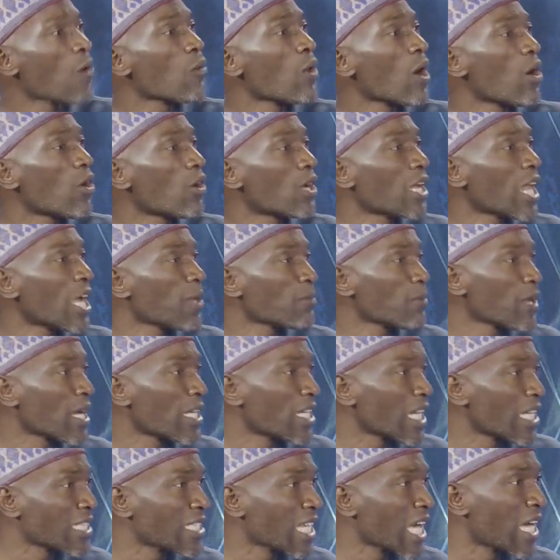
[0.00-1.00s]
time. And we're all happy
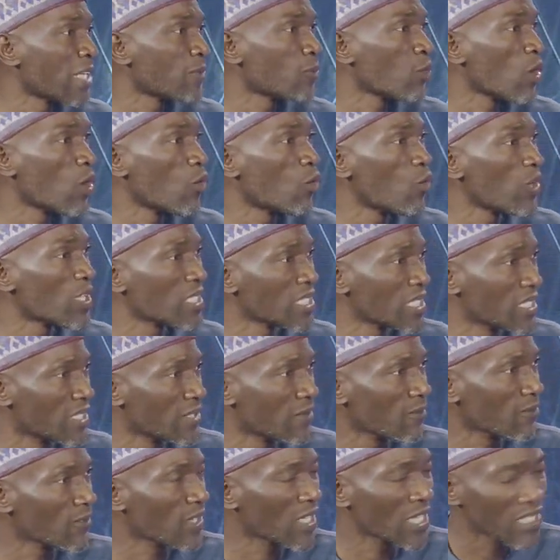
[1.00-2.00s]
at that, and we're
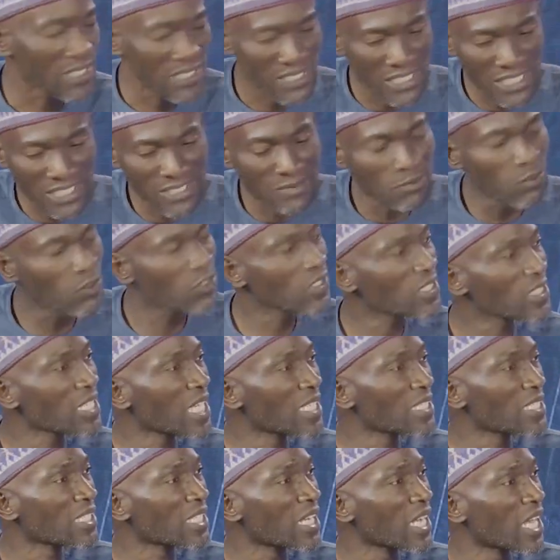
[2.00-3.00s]
waiting. 6 months
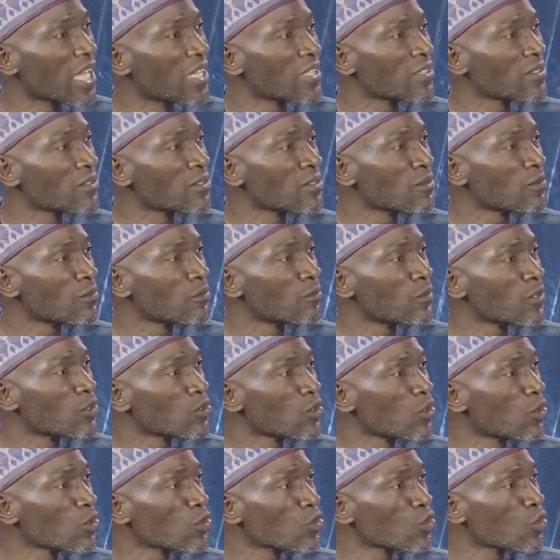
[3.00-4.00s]
down the line,
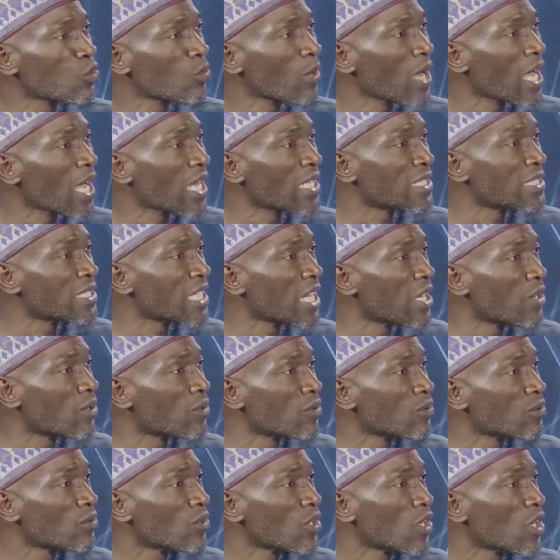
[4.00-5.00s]
between October and
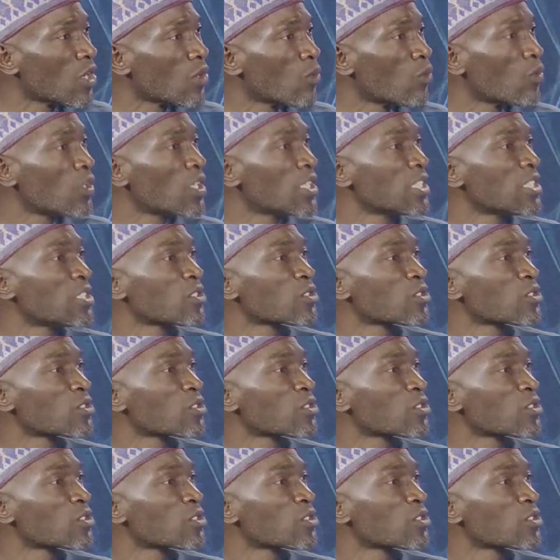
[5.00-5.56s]
now, we only